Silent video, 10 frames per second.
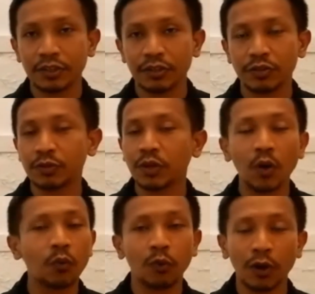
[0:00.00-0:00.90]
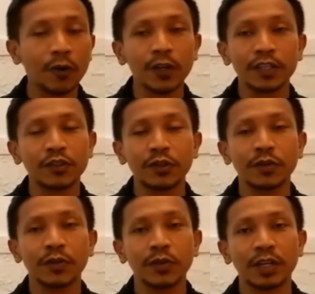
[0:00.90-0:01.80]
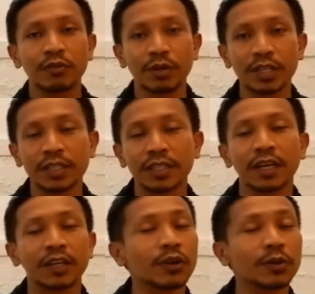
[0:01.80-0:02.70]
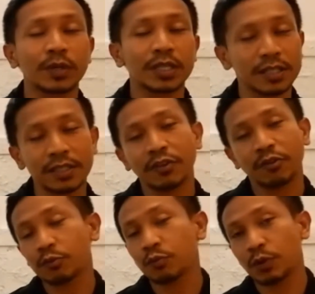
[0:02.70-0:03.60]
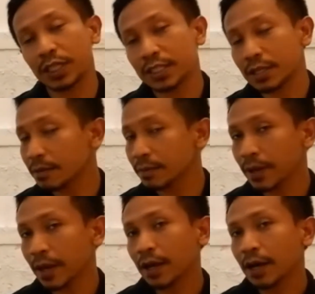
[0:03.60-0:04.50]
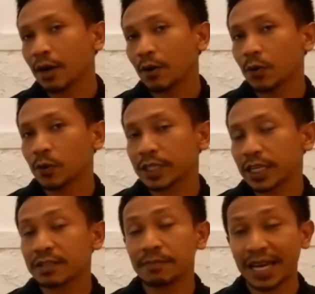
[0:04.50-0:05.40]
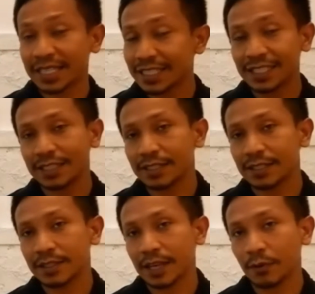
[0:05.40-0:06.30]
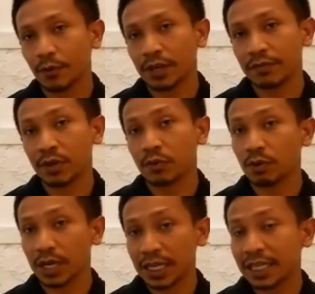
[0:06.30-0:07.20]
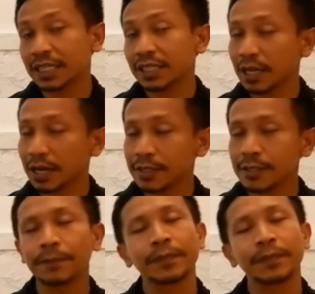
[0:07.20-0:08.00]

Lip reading: do not worry to address your question through WhatsApp or text messages that we have agreed in the class,